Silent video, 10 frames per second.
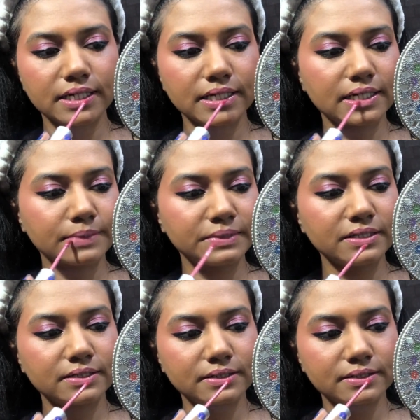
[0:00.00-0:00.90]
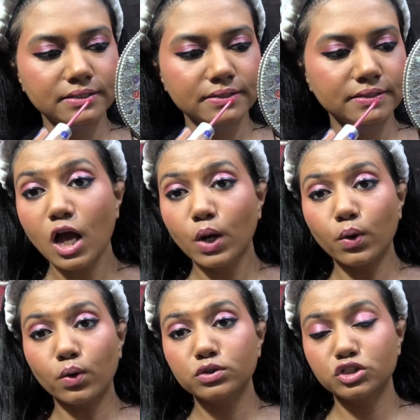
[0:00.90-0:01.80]
I mean,
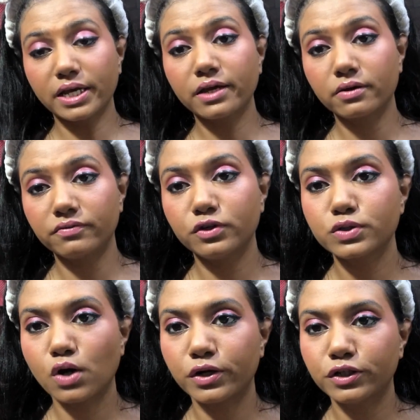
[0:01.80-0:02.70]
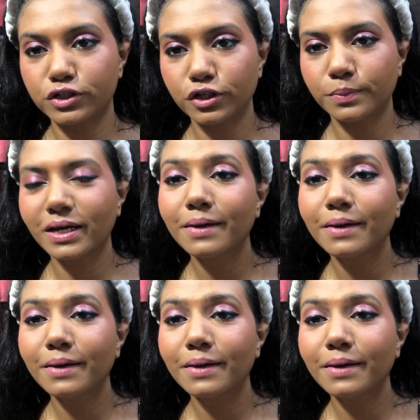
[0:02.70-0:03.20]
go check reviews on YouTube.